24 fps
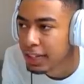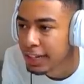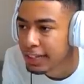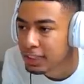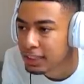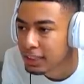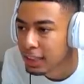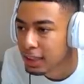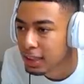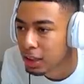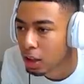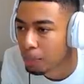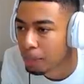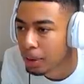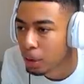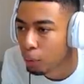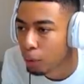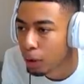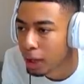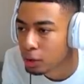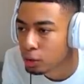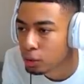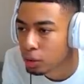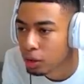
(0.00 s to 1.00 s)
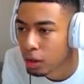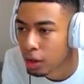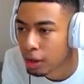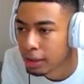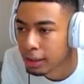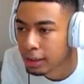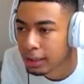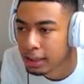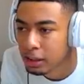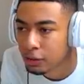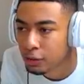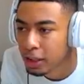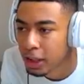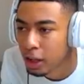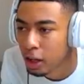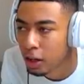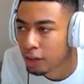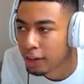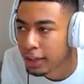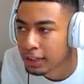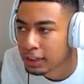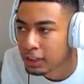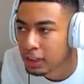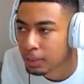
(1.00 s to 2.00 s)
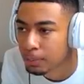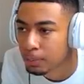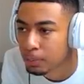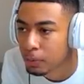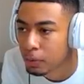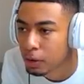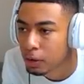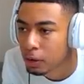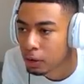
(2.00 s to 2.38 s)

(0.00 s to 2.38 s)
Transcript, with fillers: changed it a little bit whilst recording this video. I've actually...